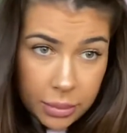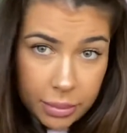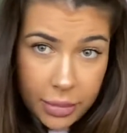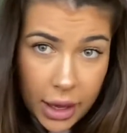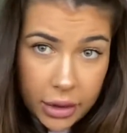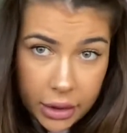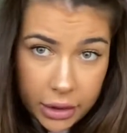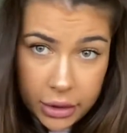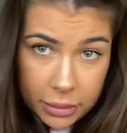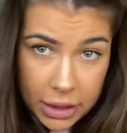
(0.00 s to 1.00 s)
back
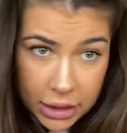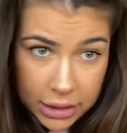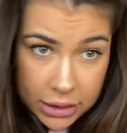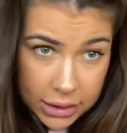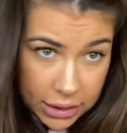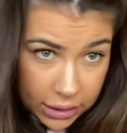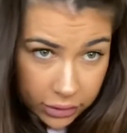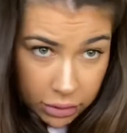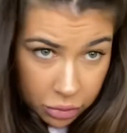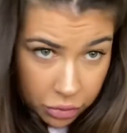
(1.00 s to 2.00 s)
comb it to
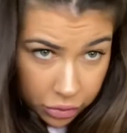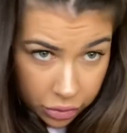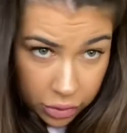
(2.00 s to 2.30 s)
give it more